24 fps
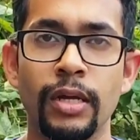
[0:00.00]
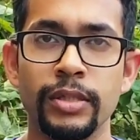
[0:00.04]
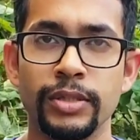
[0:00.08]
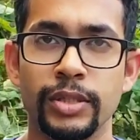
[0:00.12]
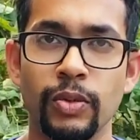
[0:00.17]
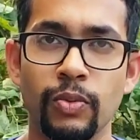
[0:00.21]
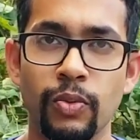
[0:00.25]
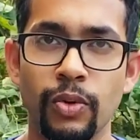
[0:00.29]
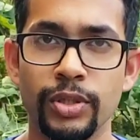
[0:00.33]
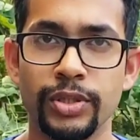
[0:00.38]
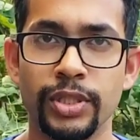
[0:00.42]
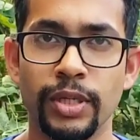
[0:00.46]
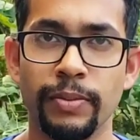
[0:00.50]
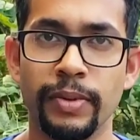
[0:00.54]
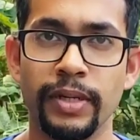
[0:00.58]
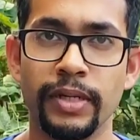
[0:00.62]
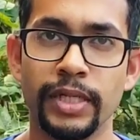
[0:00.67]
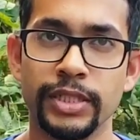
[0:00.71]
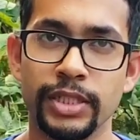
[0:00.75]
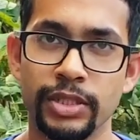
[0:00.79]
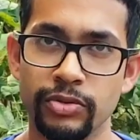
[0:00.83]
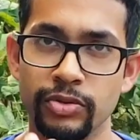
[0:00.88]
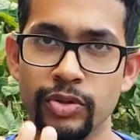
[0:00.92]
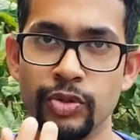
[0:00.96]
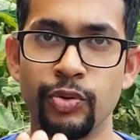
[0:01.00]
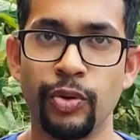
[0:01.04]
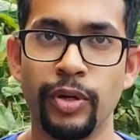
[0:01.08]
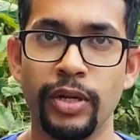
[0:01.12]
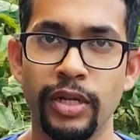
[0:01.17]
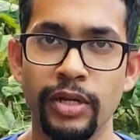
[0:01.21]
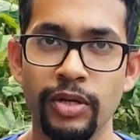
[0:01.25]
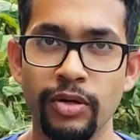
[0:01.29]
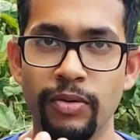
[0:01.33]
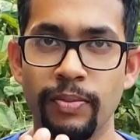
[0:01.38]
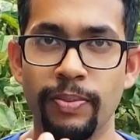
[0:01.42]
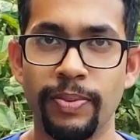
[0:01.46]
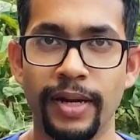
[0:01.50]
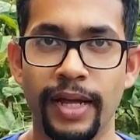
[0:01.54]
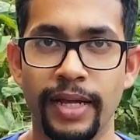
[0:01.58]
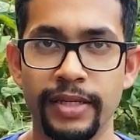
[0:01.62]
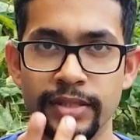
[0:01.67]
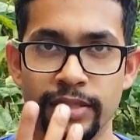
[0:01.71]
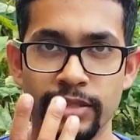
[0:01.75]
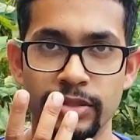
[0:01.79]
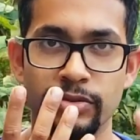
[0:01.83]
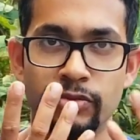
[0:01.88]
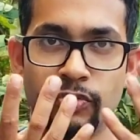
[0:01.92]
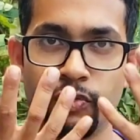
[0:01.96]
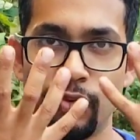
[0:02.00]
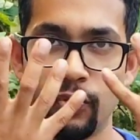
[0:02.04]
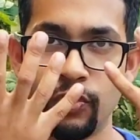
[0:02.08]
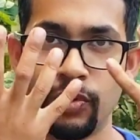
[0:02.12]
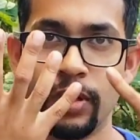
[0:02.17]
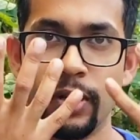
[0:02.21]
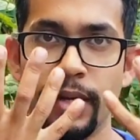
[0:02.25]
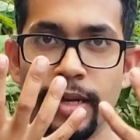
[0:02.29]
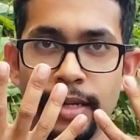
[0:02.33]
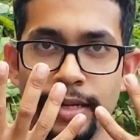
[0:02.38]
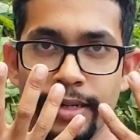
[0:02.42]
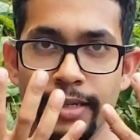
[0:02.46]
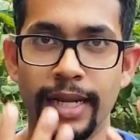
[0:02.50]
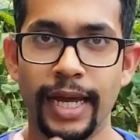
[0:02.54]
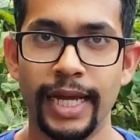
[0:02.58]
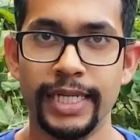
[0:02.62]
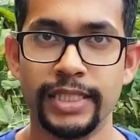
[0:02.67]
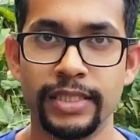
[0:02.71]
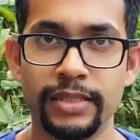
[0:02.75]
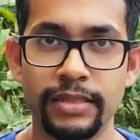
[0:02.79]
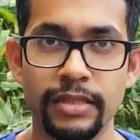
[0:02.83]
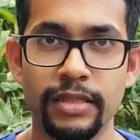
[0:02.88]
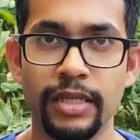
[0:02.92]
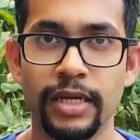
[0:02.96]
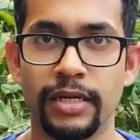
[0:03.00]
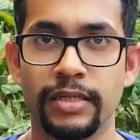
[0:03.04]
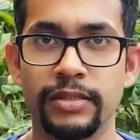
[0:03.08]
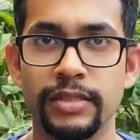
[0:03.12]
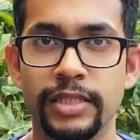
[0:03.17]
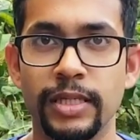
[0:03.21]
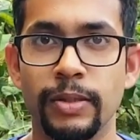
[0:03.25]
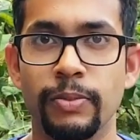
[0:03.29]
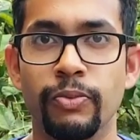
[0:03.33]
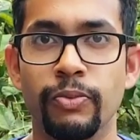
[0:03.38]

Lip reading: to water because you're training your plant to grow nice, thick, deep